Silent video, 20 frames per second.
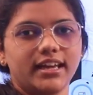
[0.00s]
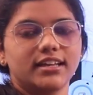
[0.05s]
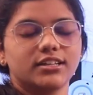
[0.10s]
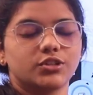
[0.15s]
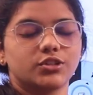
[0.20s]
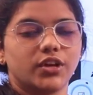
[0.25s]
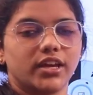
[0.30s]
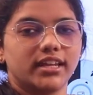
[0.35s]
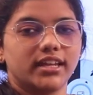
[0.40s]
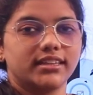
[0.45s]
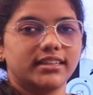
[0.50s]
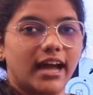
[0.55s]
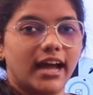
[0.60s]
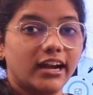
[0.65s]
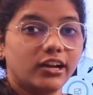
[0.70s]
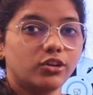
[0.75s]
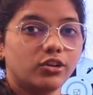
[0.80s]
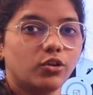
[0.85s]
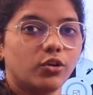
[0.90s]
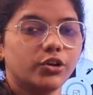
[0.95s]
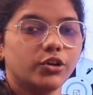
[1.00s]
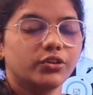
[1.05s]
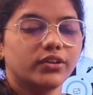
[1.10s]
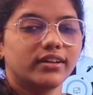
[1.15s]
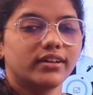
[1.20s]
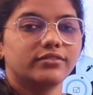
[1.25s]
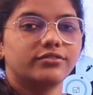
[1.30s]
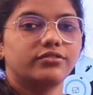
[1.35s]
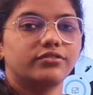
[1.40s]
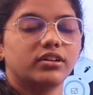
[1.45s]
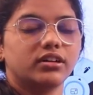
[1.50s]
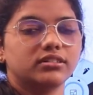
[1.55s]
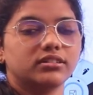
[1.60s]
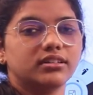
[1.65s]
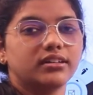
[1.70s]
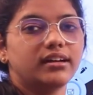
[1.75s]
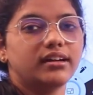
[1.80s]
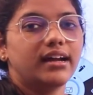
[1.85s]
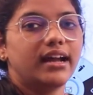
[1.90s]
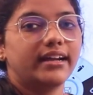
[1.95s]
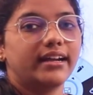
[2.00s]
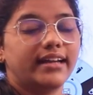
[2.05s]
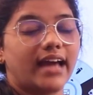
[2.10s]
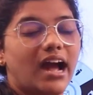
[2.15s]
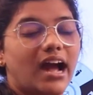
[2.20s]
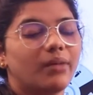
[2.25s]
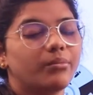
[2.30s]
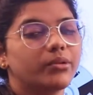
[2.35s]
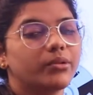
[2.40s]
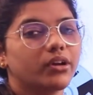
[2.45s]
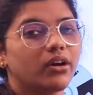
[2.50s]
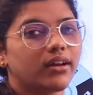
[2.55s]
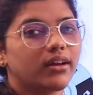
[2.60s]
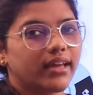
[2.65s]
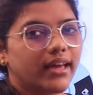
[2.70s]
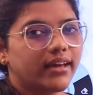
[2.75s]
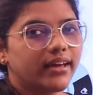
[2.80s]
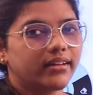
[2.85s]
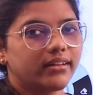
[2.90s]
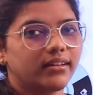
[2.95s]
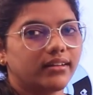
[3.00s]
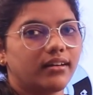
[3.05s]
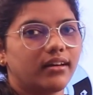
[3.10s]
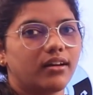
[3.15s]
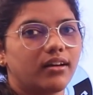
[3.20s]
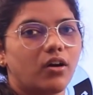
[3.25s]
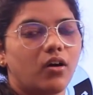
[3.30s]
So in that note, you can further adapt your career,